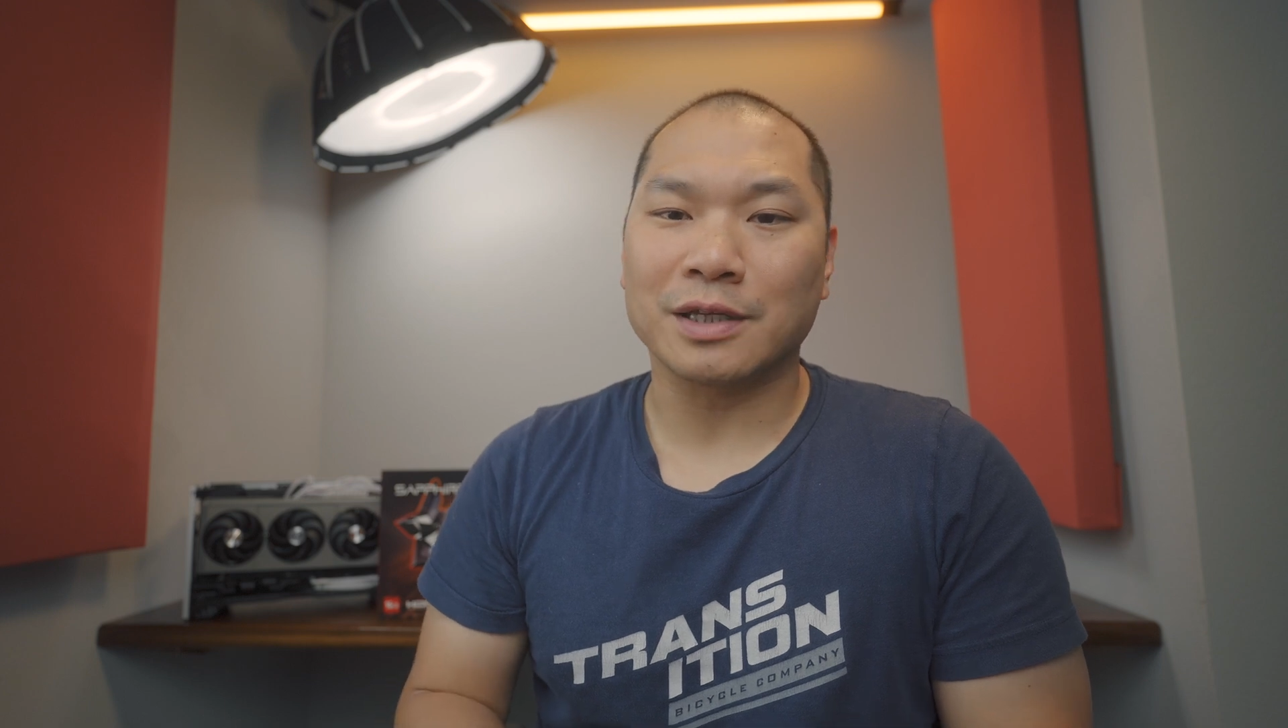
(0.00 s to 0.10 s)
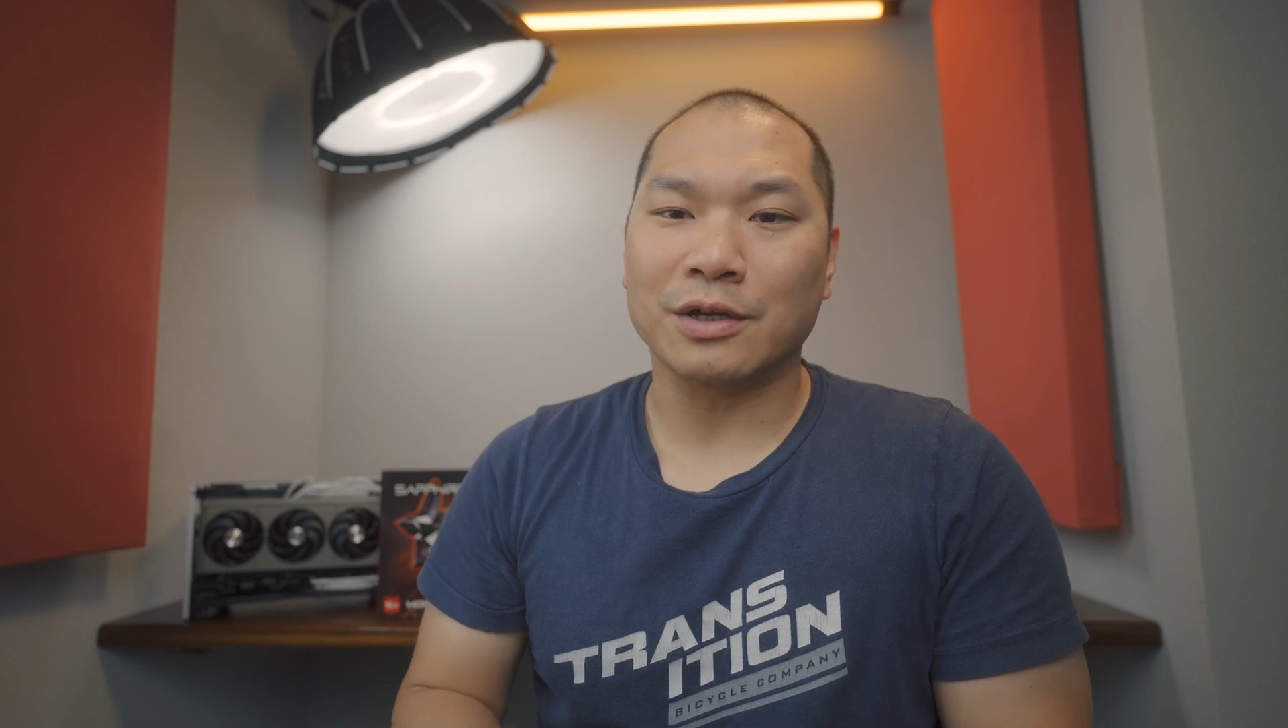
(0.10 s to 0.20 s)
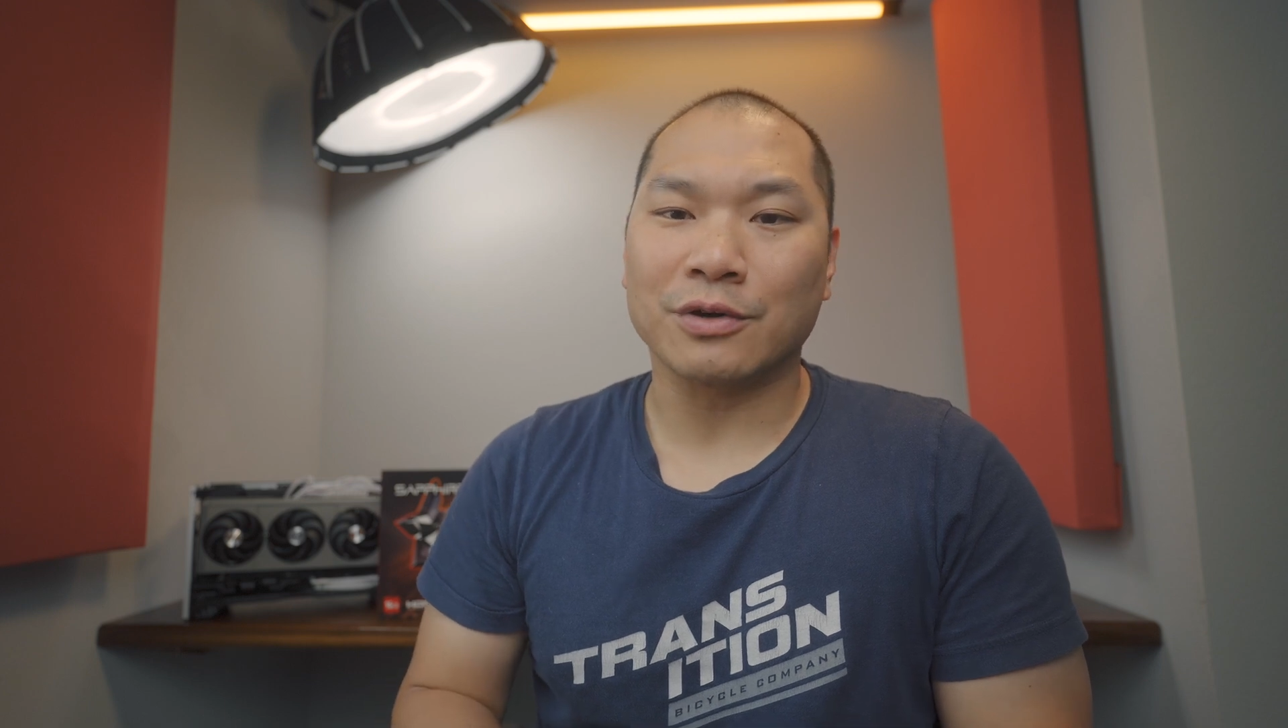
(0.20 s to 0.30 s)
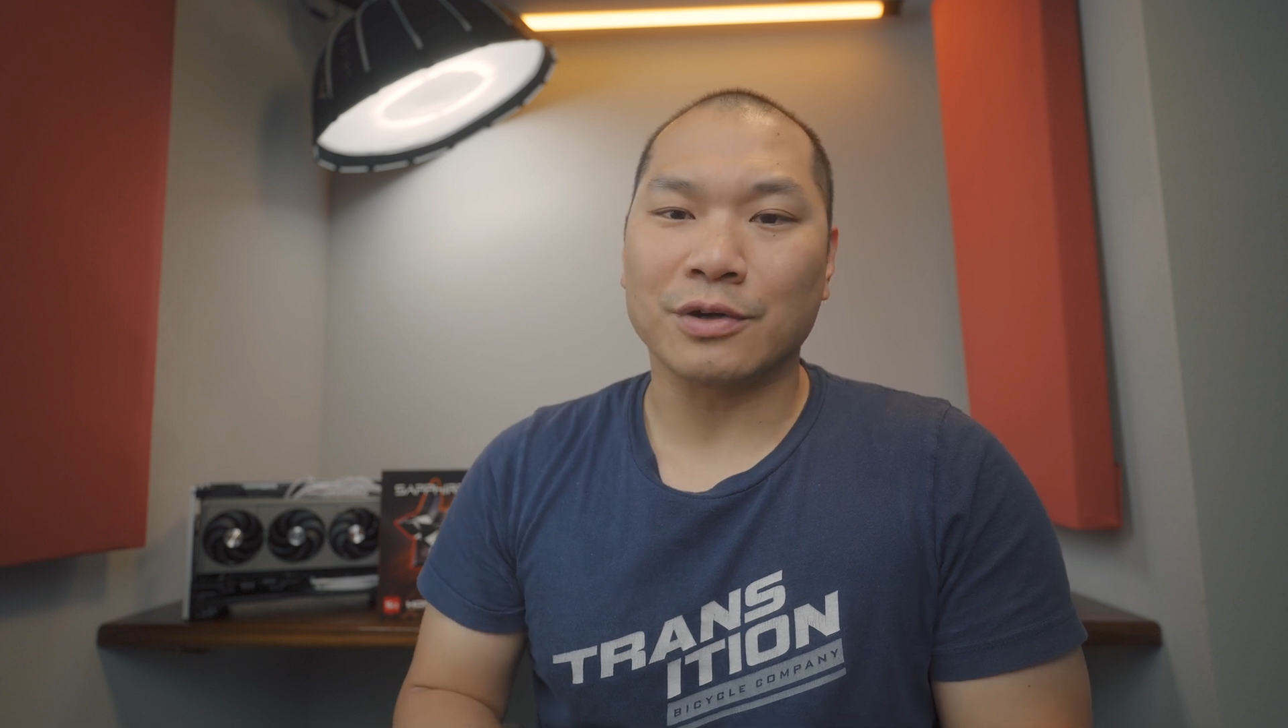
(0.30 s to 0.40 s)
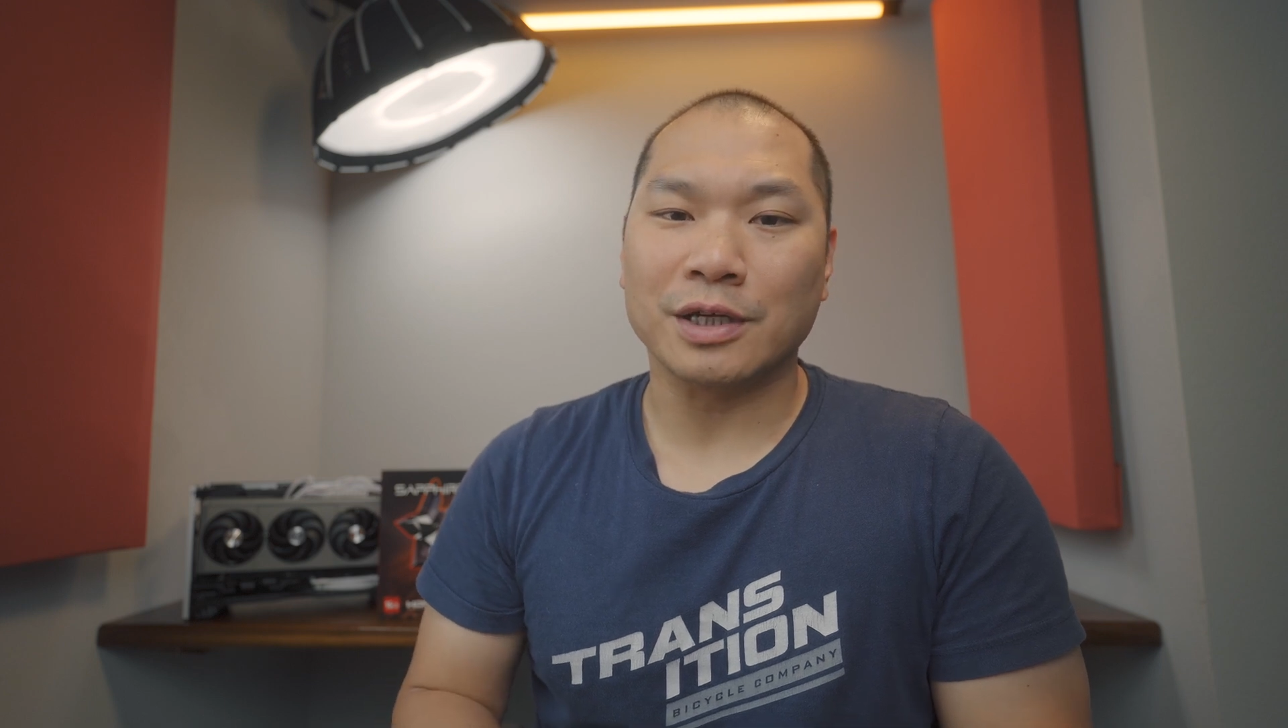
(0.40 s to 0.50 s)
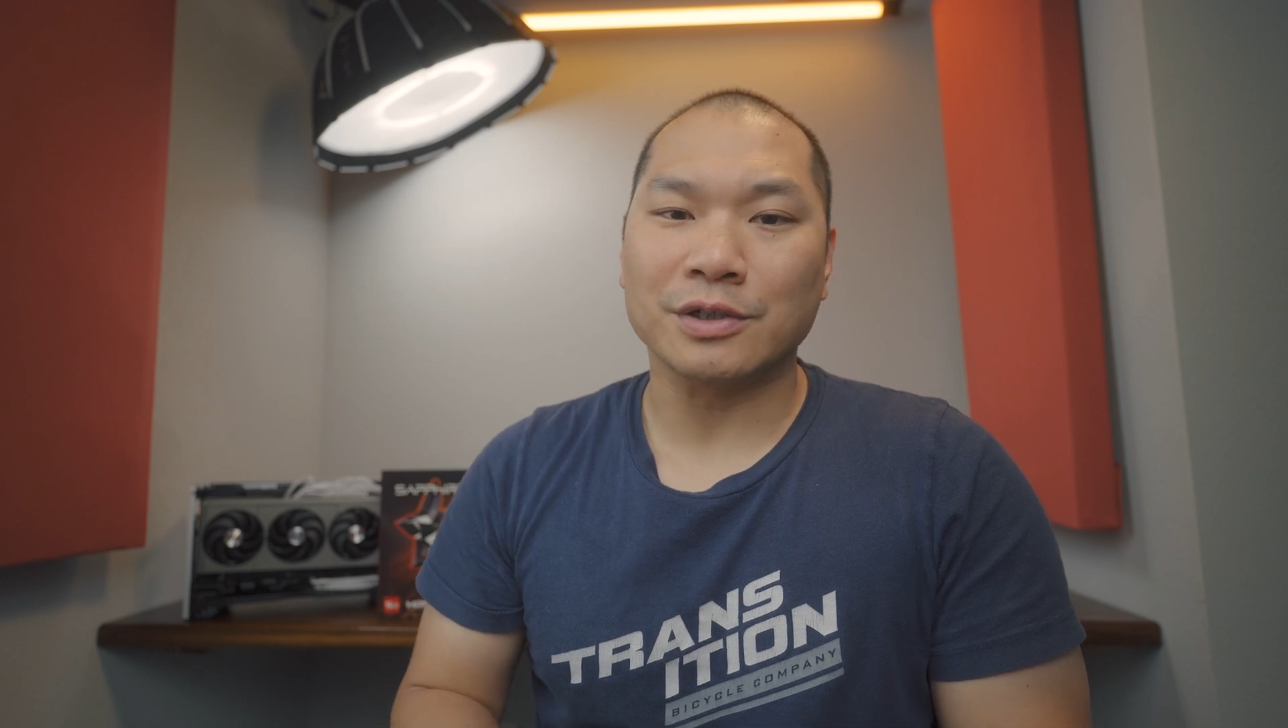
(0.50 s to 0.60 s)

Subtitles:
cleaner and